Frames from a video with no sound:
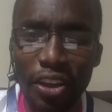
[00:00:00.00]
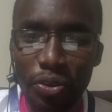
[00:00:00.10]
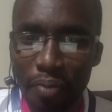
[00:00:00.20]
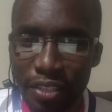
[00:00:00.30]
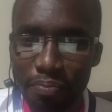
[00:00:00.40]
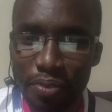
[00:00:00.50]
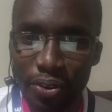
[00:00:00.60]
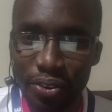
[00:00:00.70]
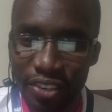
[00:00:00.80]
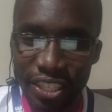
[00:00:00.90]
You must be
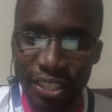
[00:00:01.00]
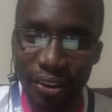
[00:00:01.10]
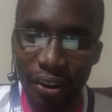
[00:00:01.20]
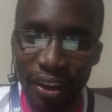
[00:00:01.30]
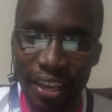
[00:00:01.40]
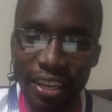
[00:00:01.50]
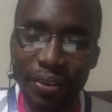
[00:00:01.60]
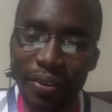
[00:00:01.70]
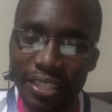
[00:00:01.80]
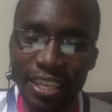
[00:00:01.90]
original in
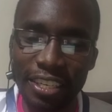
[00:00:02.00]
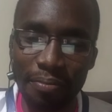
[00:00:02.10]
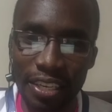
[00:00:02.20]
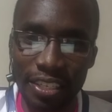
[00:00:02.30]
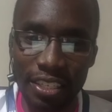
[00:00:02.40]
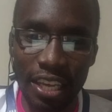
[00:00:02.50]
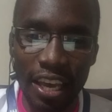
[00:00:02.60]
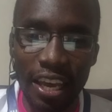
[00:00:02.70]
your statements.